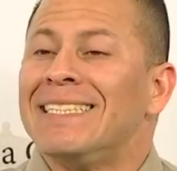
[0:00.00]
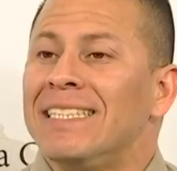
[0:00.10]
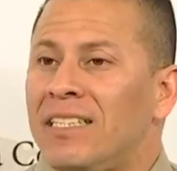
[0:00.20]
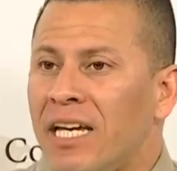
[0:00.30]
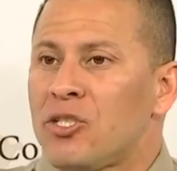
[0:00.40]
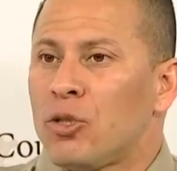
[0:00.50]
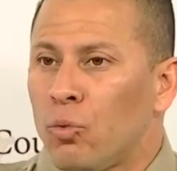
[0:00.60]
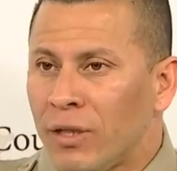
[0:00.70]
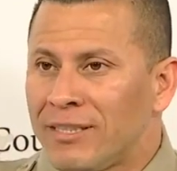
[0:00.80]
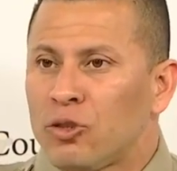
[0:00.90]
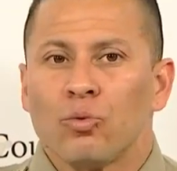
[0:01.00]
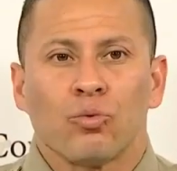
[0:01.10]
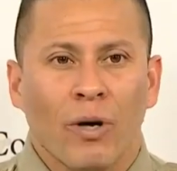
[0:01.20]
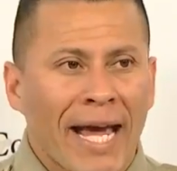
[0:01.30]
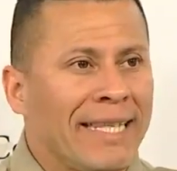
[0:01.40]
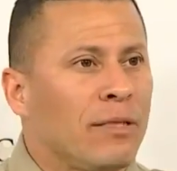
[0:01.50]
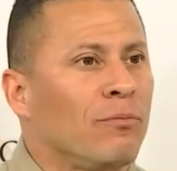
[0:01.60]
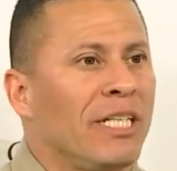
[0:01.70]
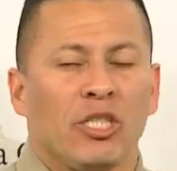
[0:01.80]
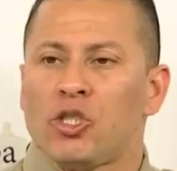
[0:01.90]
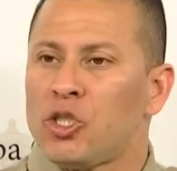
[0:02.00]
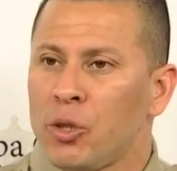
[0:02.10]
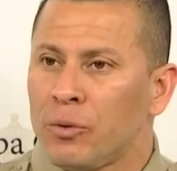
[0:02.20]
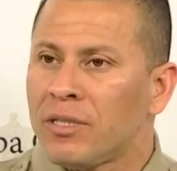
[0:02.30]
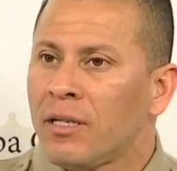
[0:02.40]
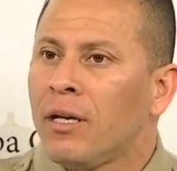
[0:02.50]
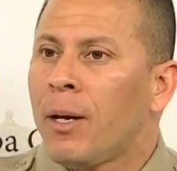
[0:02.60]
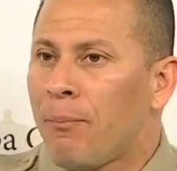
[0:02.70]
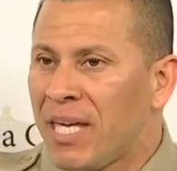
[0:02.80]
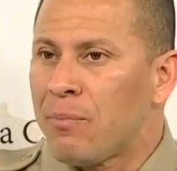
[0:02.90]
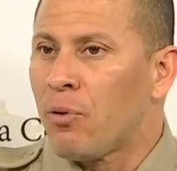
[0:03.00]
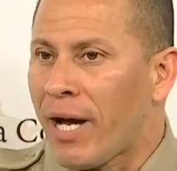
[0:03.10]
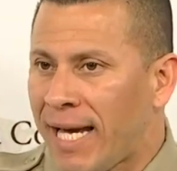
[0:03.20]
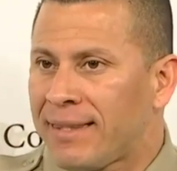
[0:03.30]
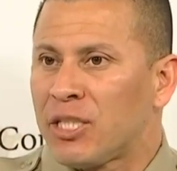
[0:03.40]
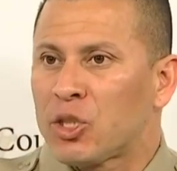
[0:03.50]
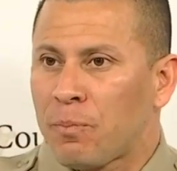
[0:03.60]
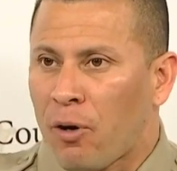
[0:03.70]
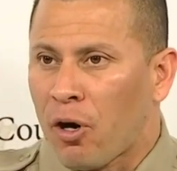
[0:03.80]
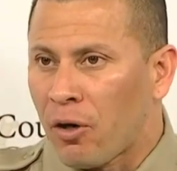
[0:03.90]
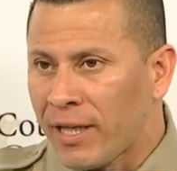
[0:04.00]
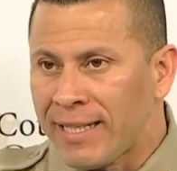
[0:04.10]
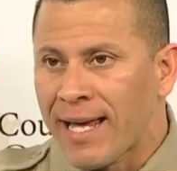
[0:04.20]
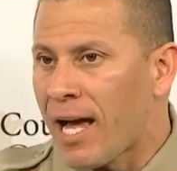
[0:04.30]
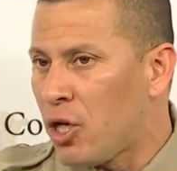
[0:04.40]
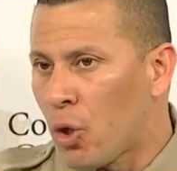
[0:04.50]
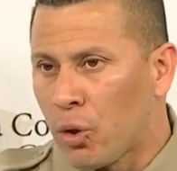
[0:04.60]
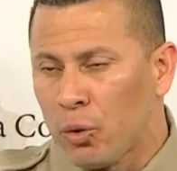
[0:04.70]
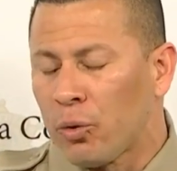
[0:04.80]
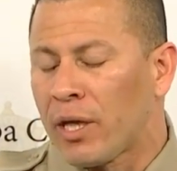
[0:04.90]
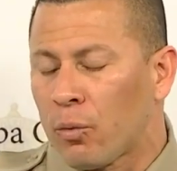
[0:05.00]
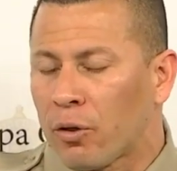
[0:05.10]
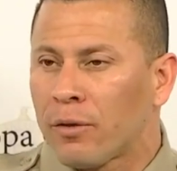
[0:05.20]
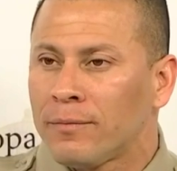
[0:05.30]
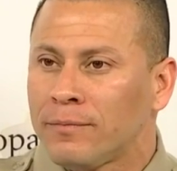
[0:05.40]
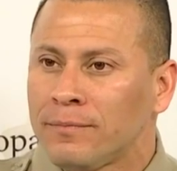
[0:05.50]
His intention was to randomly shoot people at this party, not knowing who they were.